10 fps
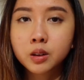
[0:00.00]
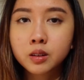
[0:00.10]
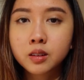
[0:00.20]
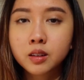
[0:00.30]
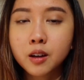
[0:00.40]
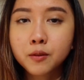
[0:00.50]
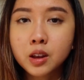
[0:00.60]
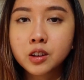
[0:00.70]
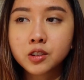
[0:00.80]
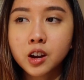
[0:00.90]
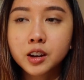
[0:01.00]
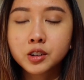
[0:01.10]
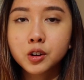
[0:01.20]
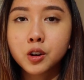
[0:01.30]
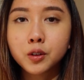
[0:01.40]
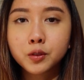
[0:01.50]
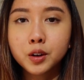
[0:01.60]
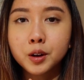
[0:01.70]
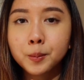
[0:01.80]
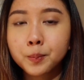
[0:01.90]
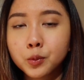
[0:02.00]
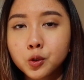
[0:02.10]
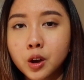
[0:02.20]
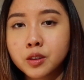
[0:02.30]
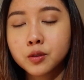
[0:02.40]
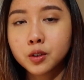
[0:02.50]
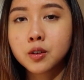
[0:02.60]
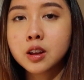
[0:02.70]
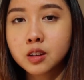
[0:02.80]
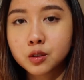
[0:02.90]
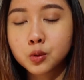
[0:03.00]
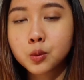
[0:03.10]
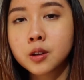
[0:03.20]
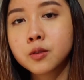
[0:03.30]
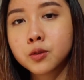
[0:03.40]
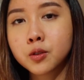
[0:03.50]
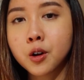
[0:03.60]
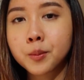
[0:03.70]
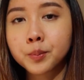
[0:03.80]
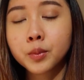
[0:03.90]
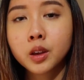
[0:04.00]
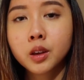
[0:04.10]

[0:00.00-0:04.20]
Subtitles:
The staff in charge of transferring the student from